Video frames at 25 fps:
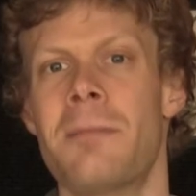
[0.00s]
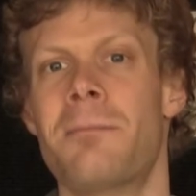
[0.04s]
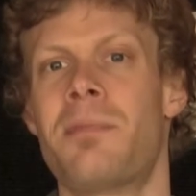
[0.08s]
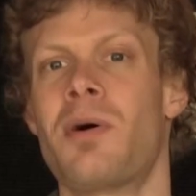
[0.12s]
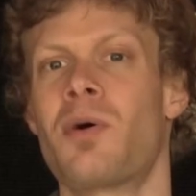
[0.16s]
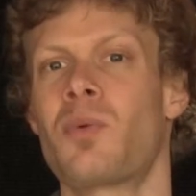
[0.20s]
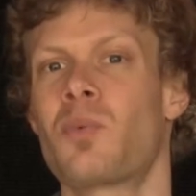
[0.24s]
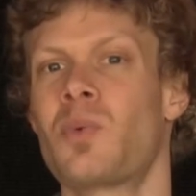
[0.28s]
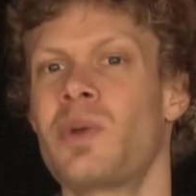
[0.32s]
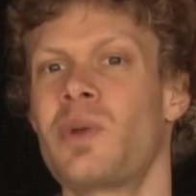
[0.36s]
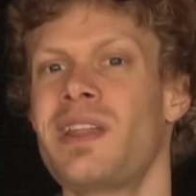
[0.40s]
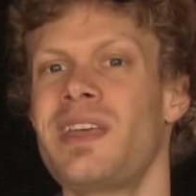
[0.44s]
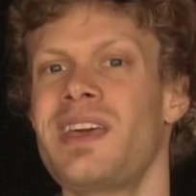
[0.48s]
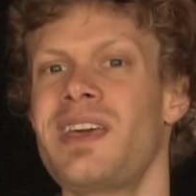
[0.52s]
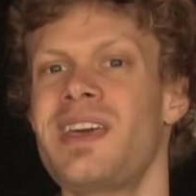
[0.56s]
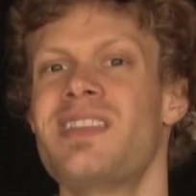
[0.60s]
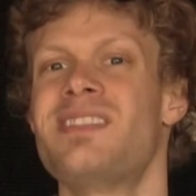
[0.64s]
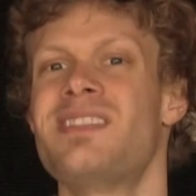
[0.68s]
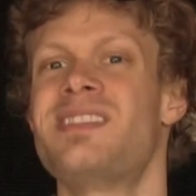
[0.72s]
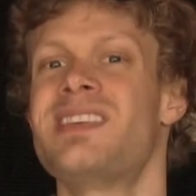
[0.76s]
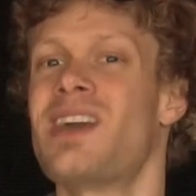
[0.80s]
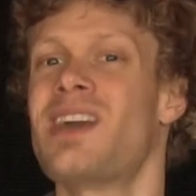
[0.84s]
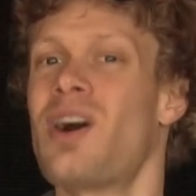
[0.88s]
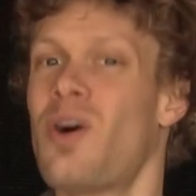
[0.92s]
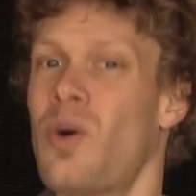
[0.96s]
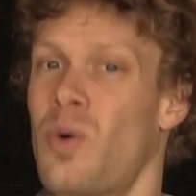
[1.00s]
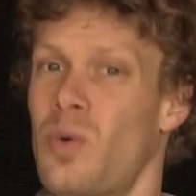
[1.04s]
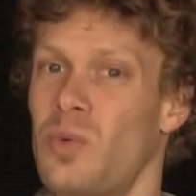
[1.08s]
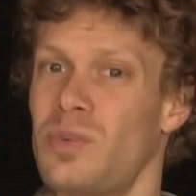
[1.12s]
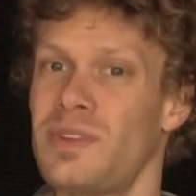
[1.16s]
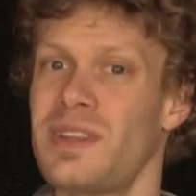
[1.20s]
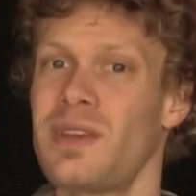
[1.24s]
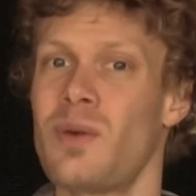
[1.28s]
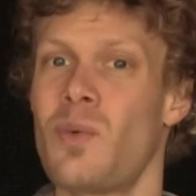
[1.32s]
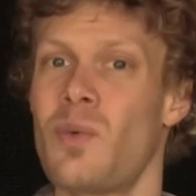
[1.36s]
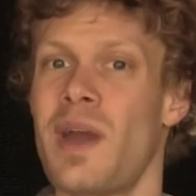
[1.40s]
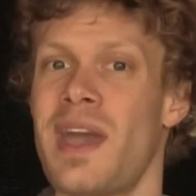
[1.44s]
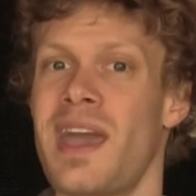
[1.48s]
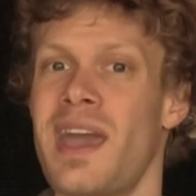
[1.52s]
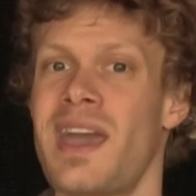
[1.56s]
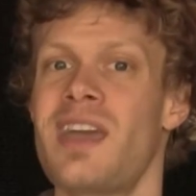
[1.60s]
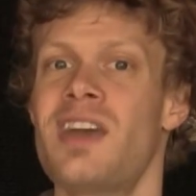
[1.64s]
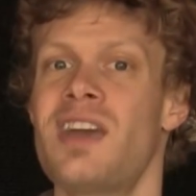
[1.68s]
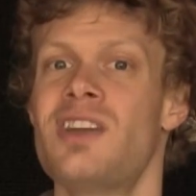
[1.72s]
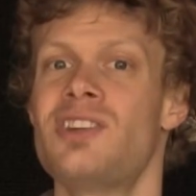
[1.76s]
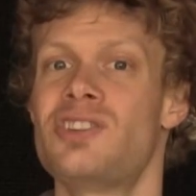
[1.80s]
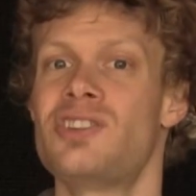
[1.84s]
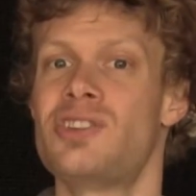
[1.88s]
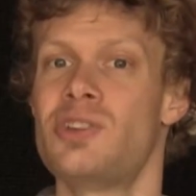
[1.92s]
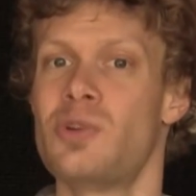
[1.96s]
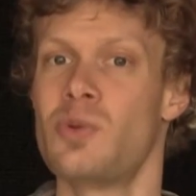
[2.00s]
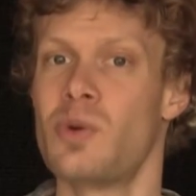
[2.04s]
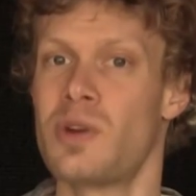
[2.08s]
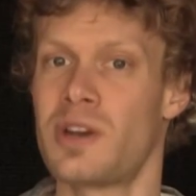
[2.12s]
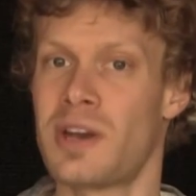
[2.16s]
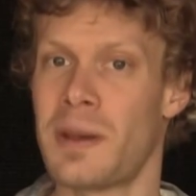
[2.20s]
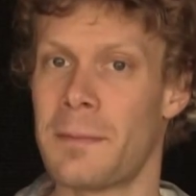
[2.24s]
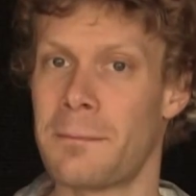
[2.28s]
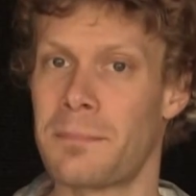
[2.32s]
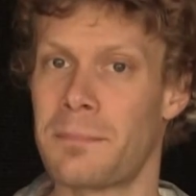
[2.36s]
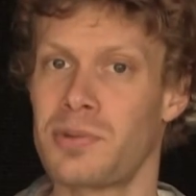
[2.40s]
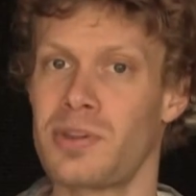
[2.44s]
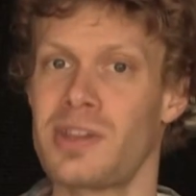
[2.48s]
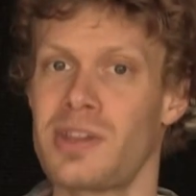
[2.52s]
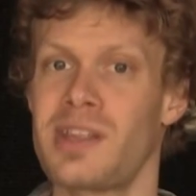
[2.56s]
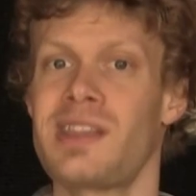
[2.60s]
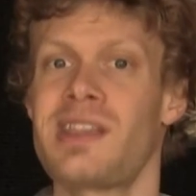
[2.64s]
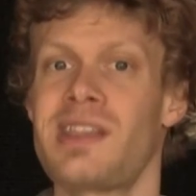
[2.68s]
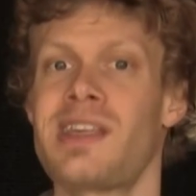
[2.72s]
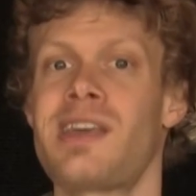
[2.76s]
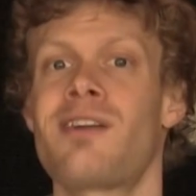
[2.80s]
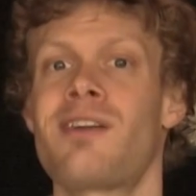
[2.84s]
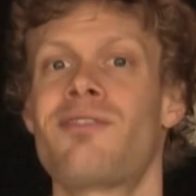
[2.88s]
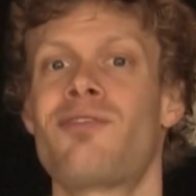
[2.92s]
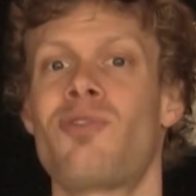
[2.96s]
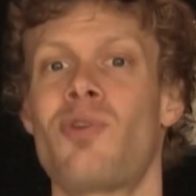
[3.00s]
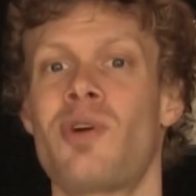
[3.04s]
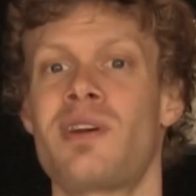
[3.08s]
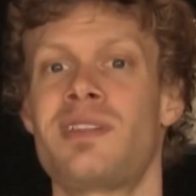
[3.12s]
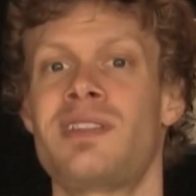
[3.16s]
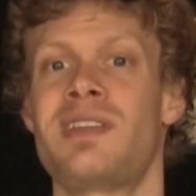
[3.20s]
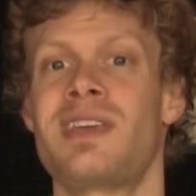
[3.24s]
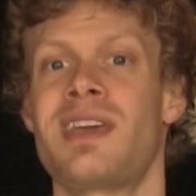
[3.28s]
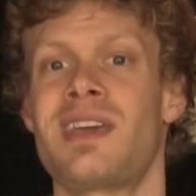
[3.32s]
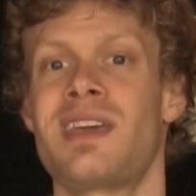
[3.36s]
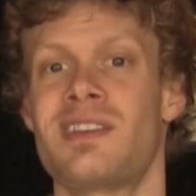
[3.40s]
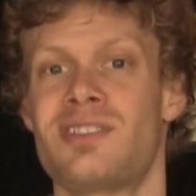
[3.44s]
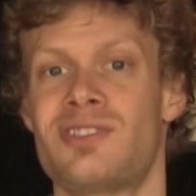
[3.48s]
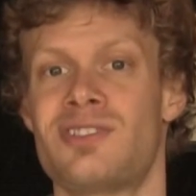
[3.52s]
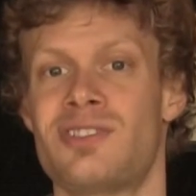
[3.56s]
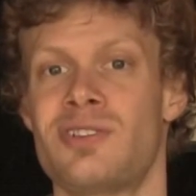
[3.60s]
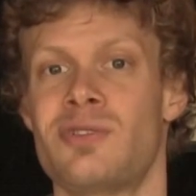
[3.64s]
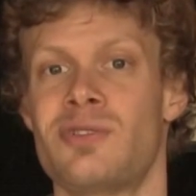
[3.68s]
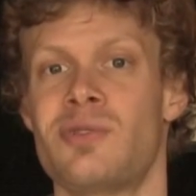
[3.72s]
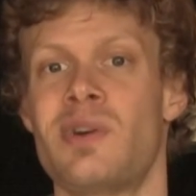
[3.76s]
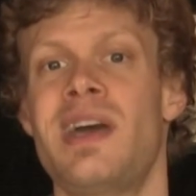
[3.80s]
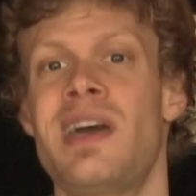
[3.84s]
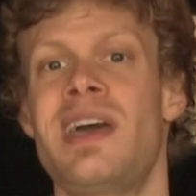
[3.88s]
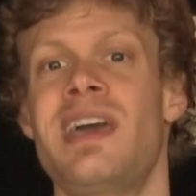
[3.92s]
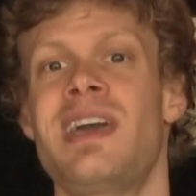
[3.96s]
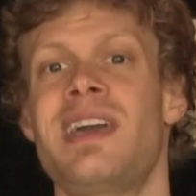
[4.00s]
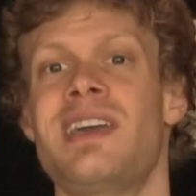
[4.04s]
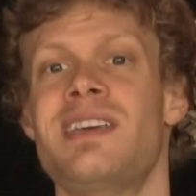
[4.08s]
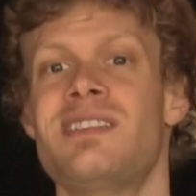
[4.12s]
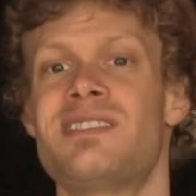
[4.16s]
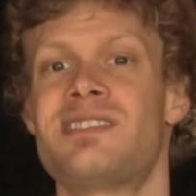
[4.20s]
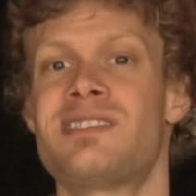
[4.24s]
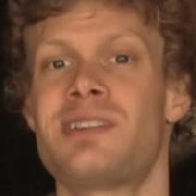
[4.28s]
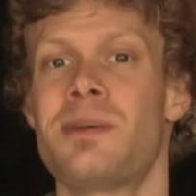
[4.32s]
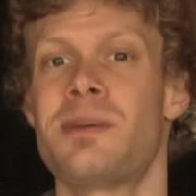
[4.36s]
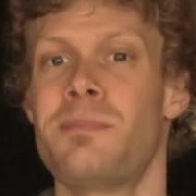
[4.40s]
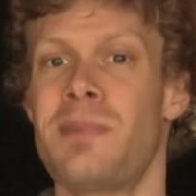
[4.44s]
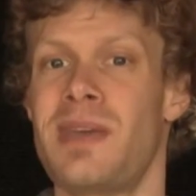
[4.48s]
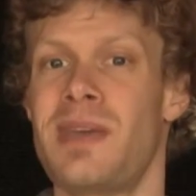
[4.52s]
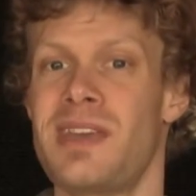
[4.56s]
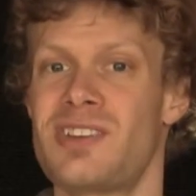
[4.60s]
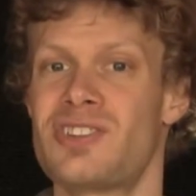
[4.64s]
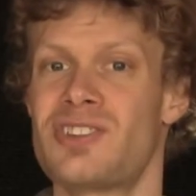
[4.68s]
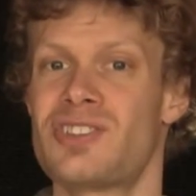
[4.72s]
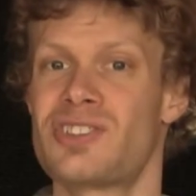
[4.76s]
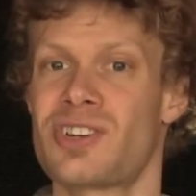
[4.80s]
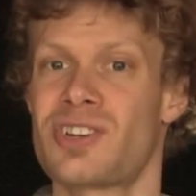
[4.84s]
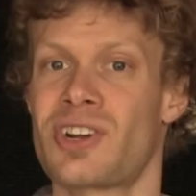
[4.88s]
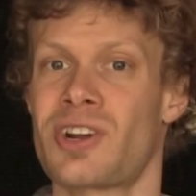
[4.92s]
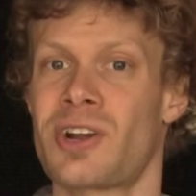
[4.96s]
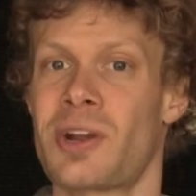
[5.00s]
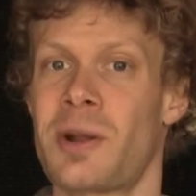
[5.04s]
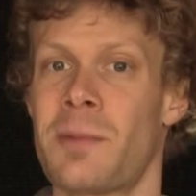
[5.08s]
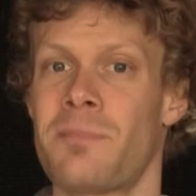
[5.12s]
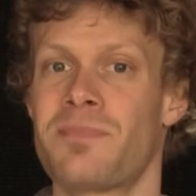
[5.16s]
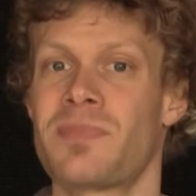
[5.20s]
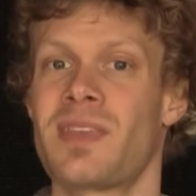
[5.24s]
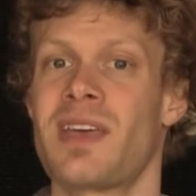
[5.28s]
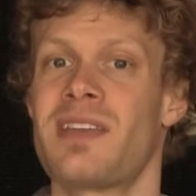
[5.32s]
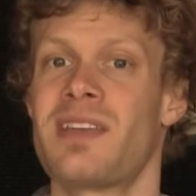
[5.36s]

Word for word: but really the only way to completely avoid the issue is to make sure